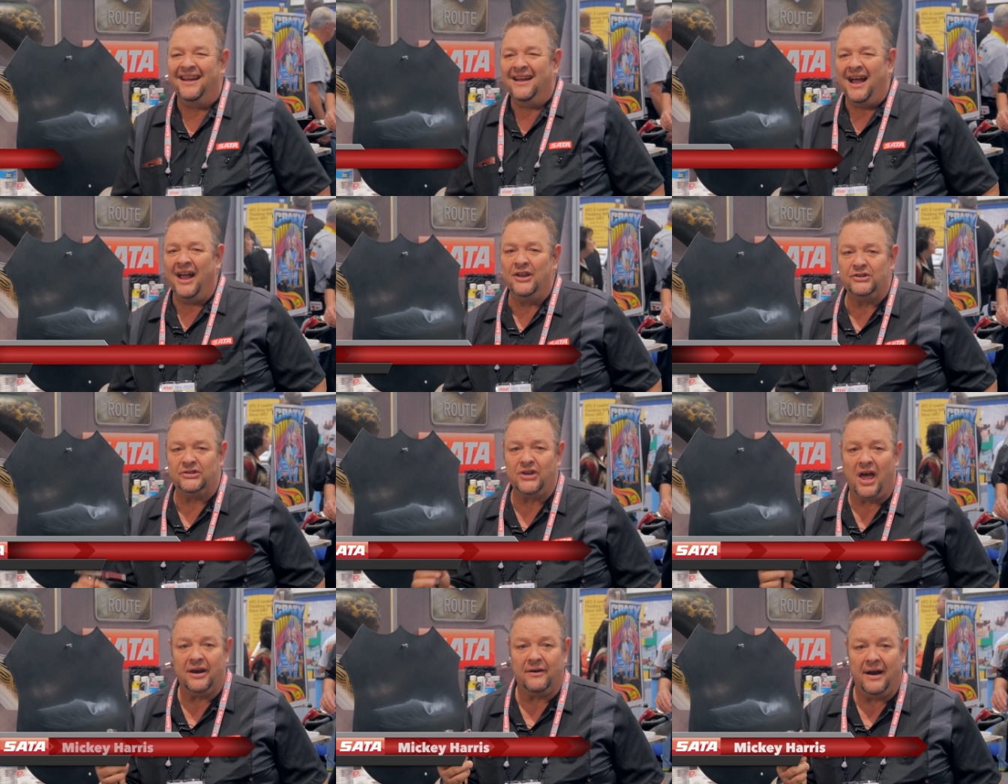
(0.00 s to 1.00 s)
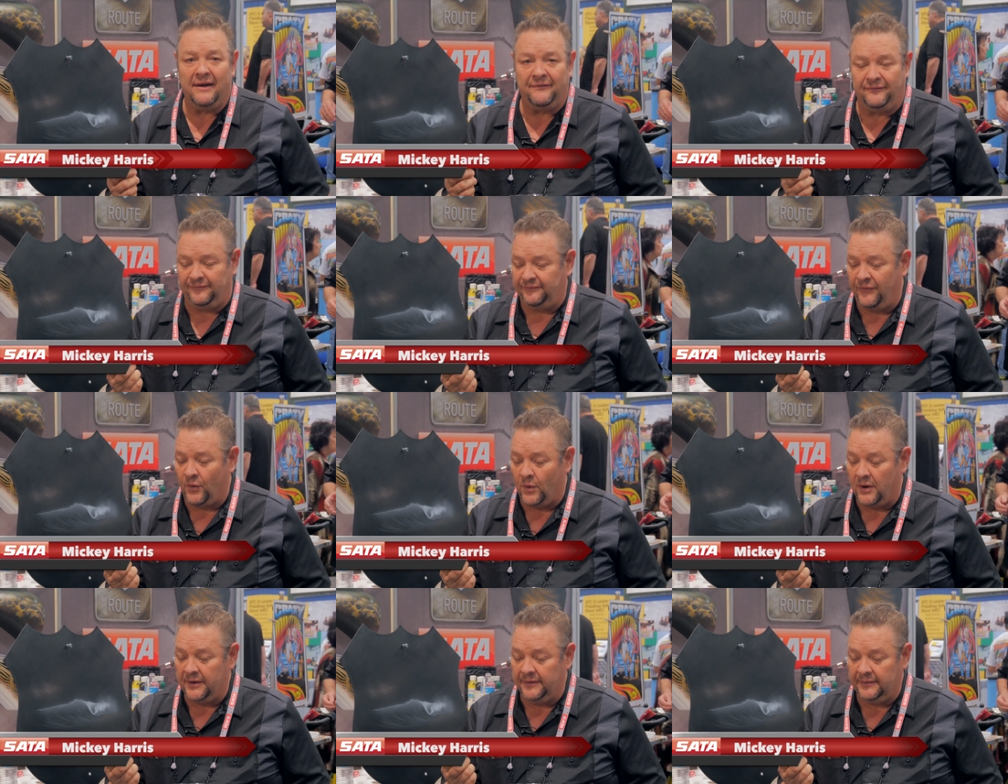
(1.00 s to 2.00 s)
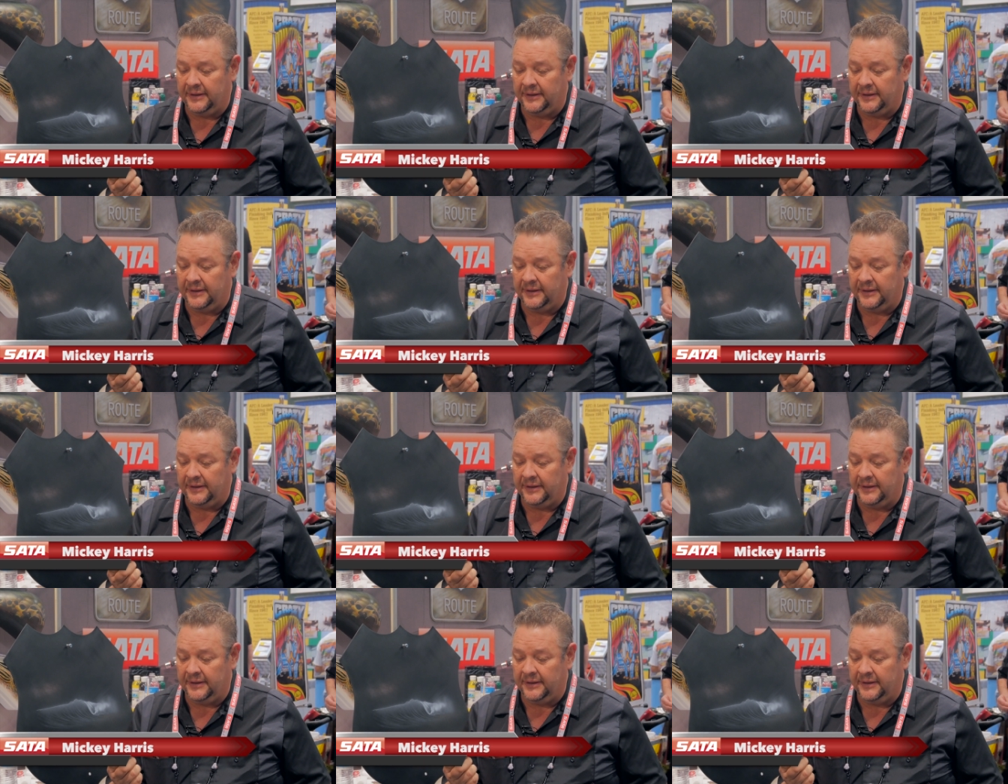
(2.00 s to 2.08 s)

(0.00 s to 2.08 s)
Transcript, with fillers: I use a SATAgraph four.